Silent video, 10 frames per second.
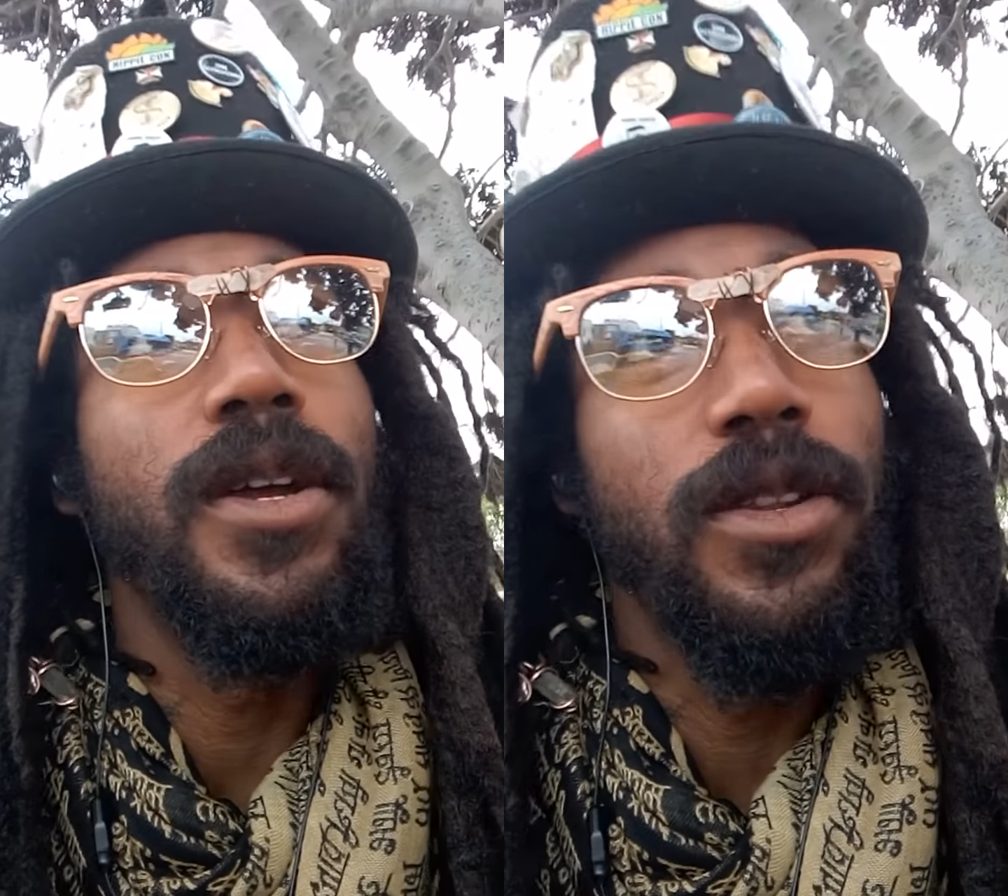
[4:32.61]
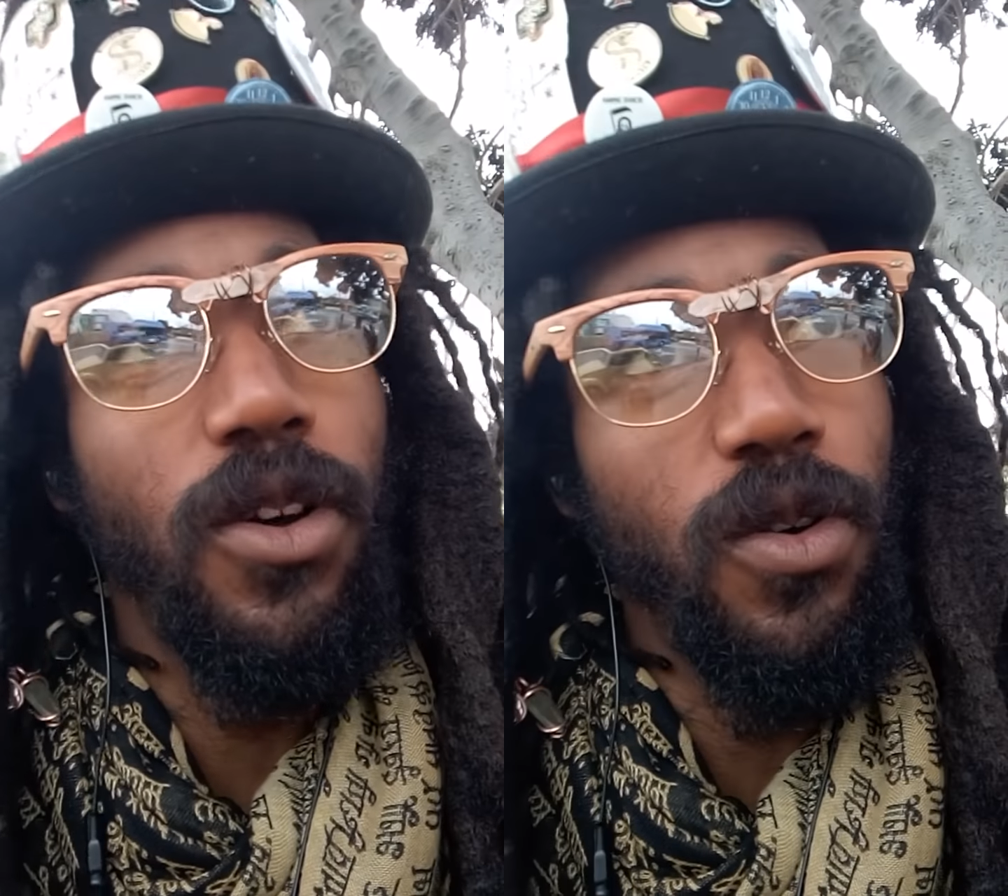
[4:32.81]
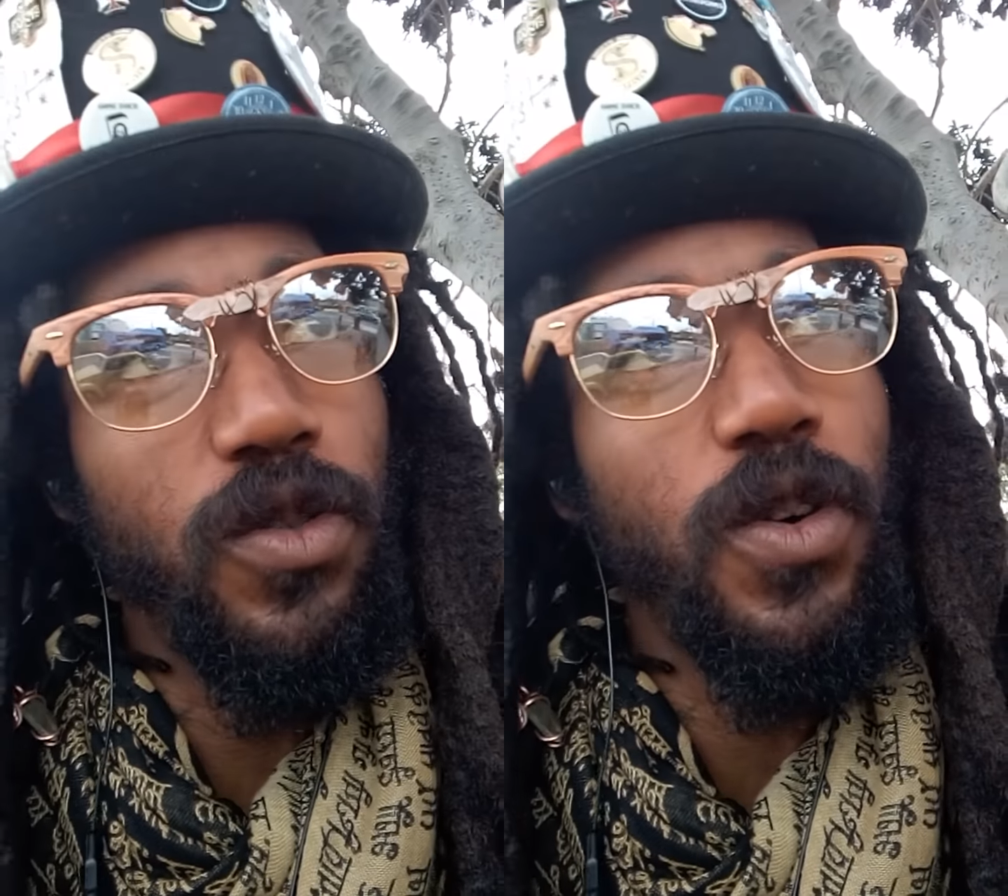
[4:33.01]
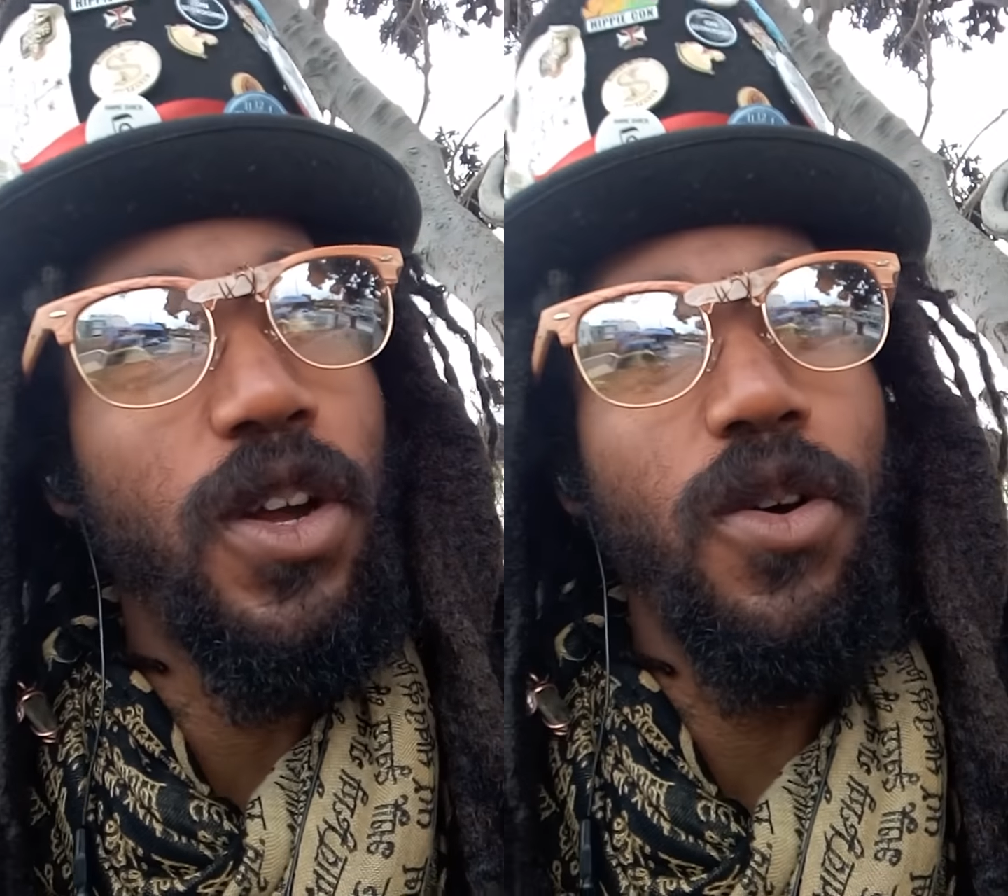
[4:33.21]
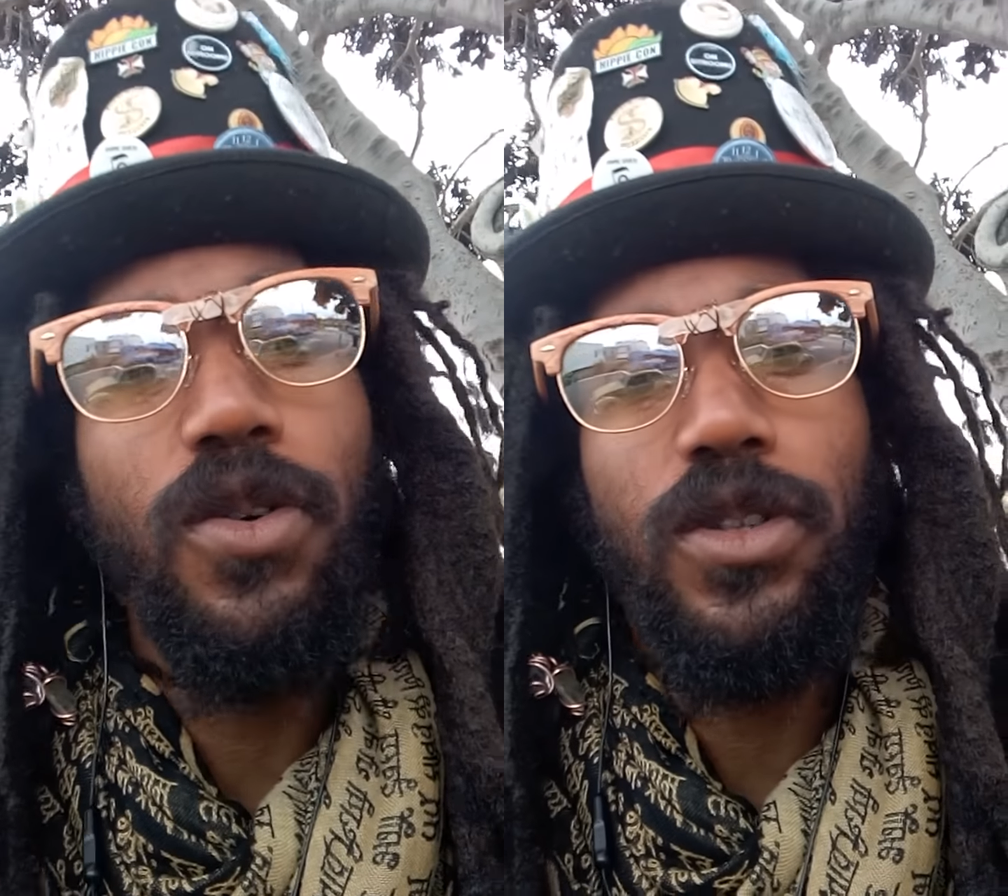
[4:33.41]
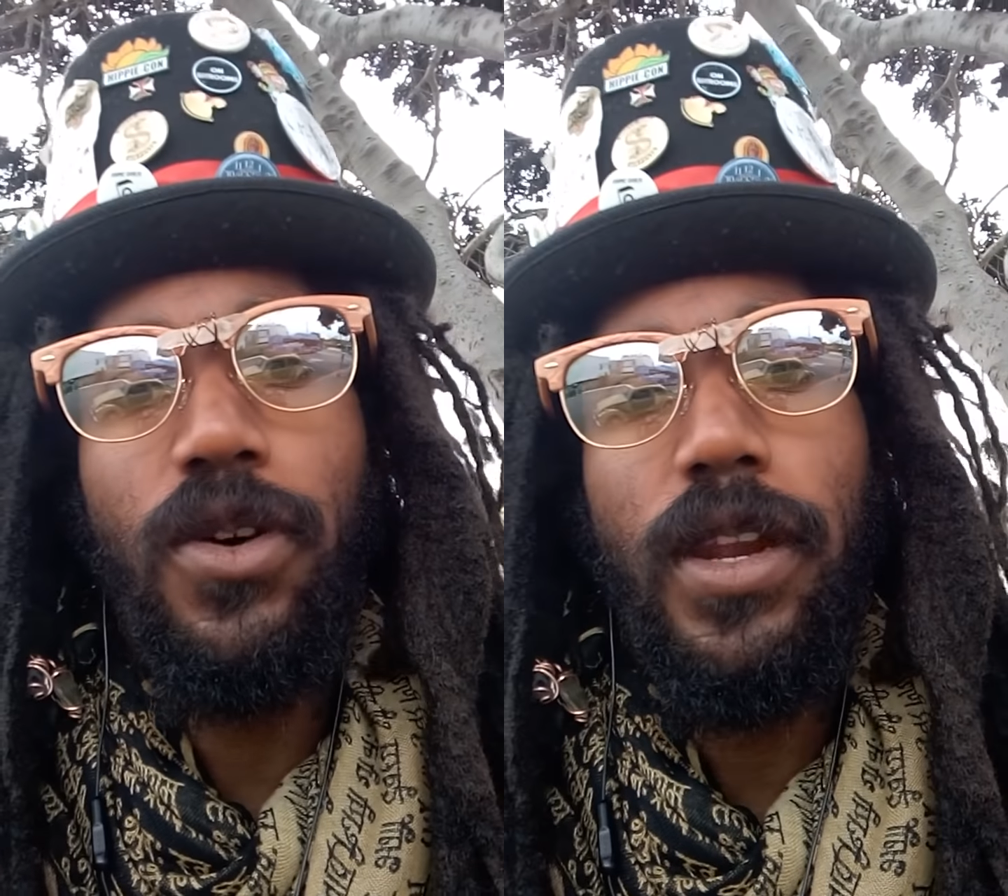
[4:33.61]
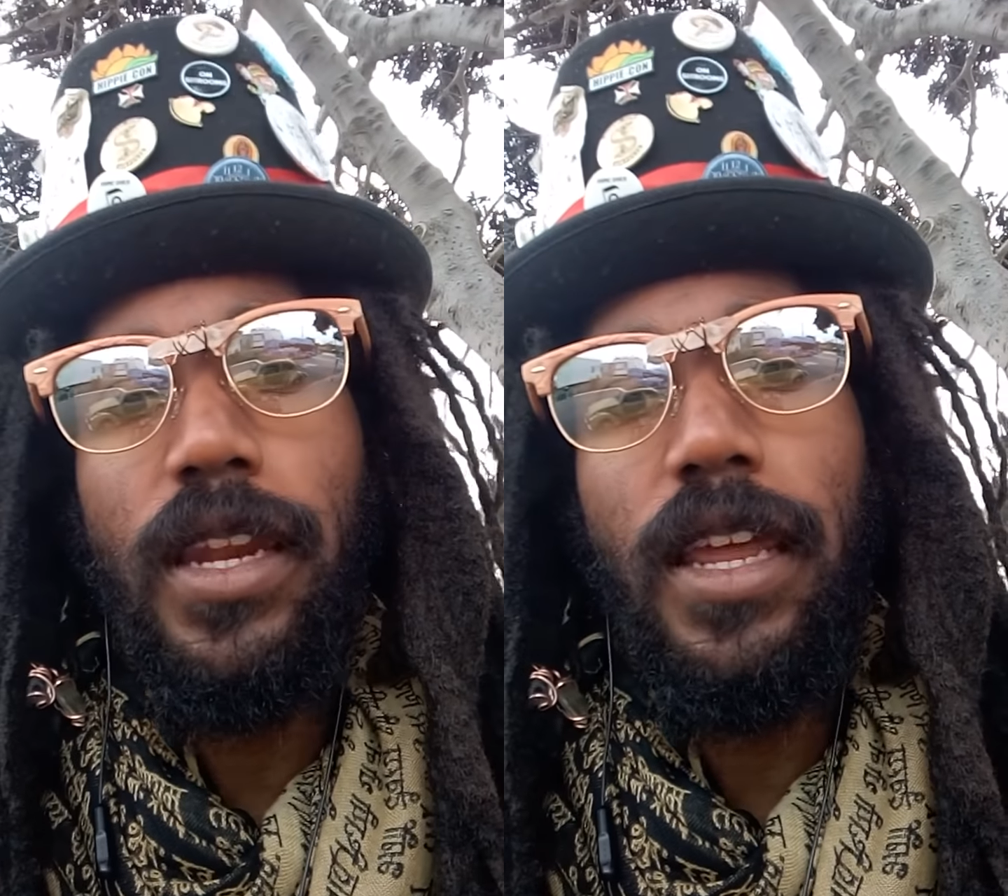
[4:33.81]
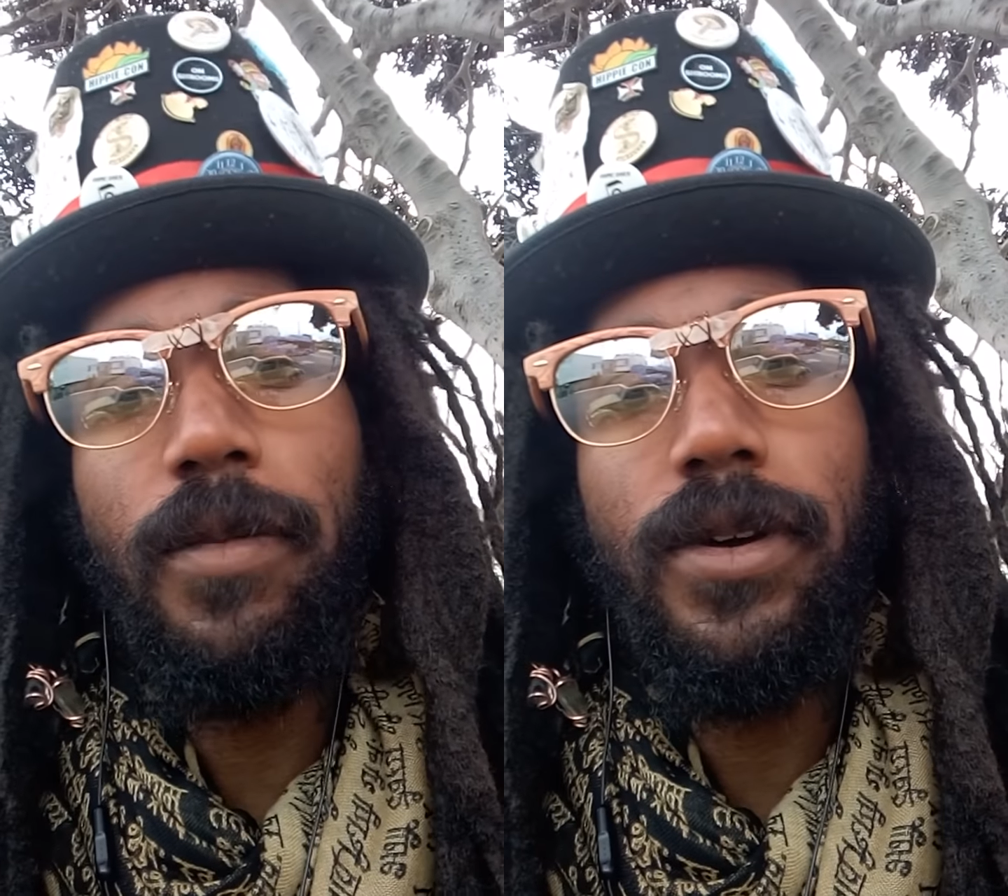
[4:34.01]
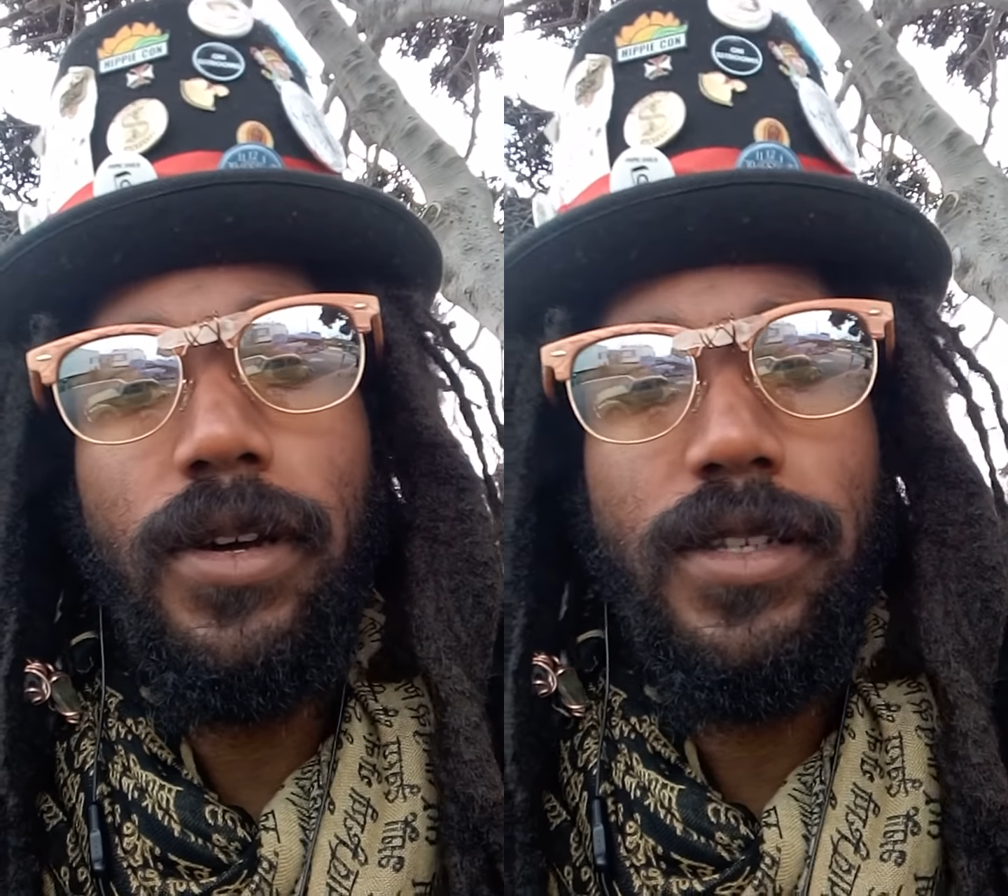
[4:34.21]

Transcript: knows what goes on in that neighborhood.